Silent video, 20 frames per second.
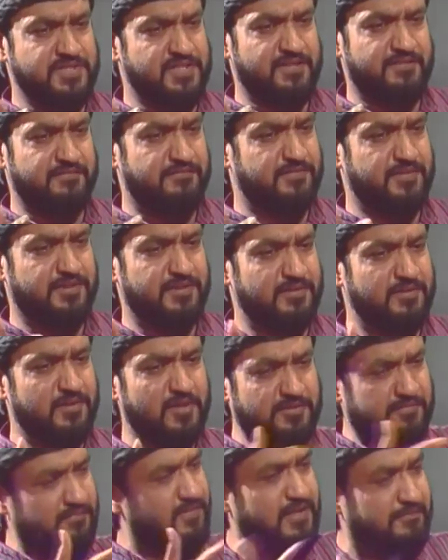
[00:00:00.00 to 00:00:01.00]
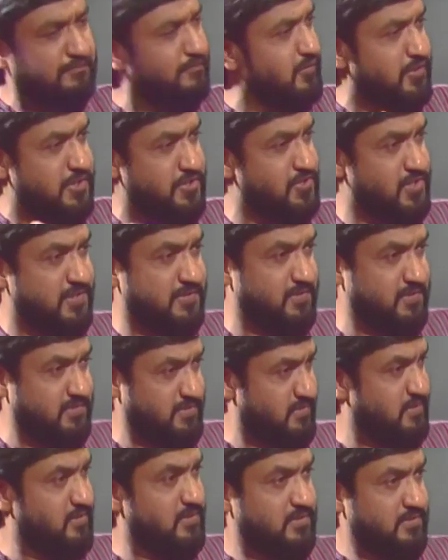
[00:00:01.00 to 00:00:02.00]
have a lot of love for each other.
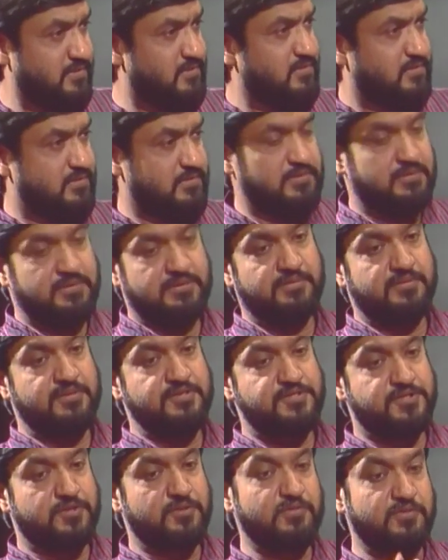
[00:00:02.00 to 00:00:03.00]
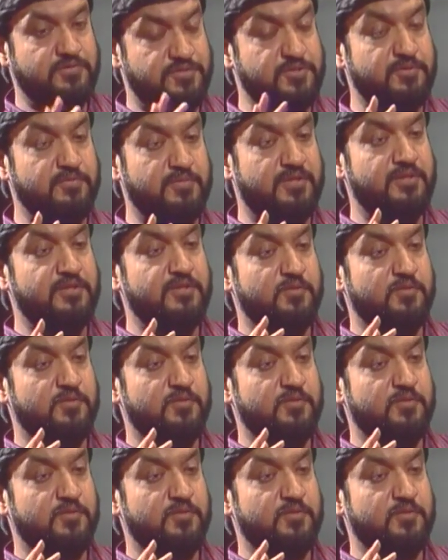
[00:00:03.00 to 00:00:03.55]
So